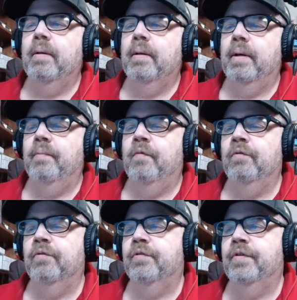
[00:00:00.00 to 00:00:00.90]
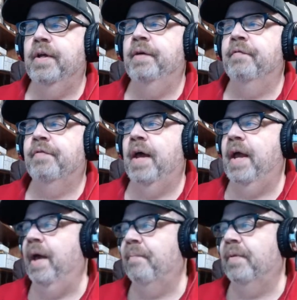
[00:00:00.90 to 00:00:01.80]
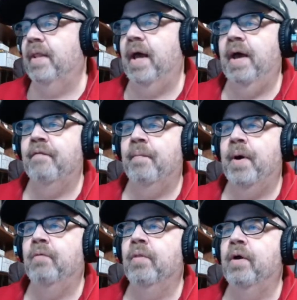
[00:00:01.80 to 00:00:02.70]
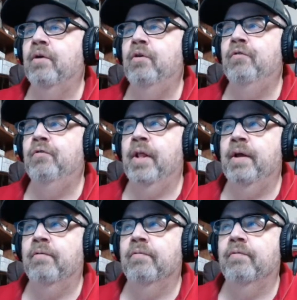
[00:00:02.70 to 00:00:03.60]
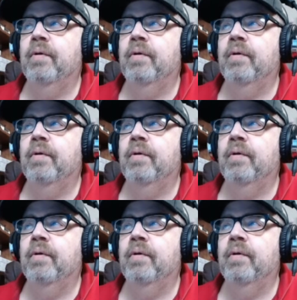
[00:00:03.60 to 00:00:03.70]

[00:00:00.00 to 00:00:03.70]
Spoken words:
and we'll see if they happen to have them on there. Usually on